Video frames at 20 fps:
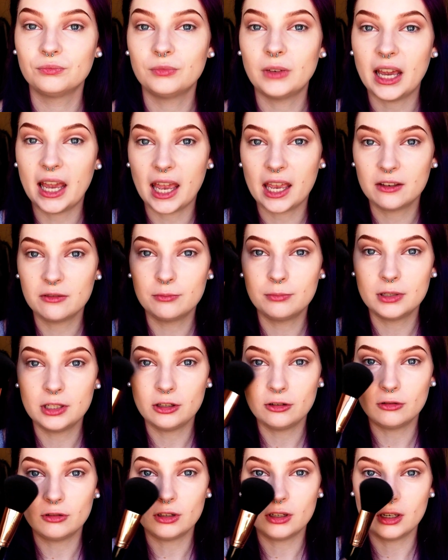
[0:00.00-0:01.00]
I've been
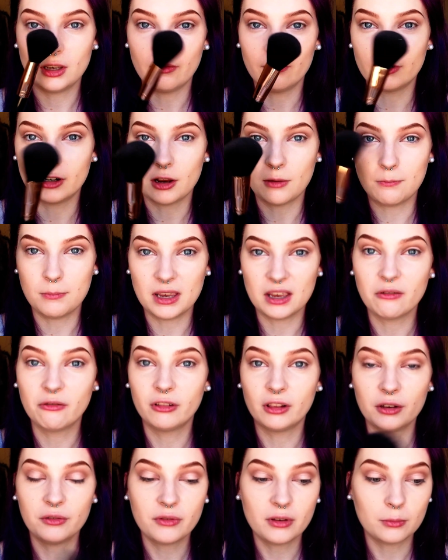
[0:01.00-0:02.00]
using a very big
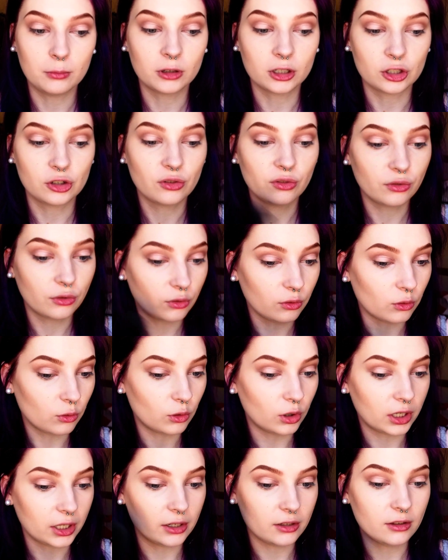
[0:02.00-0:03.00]
fluffy brush
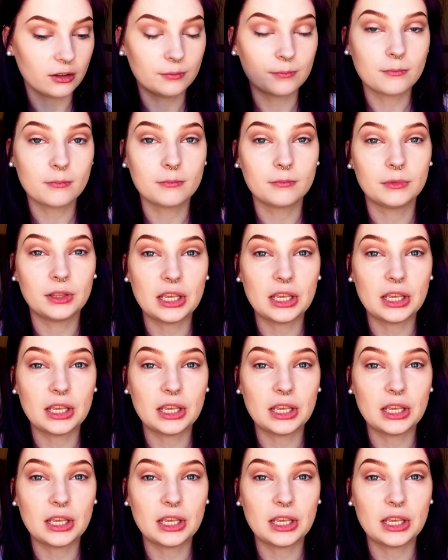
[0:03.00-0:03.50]
for um,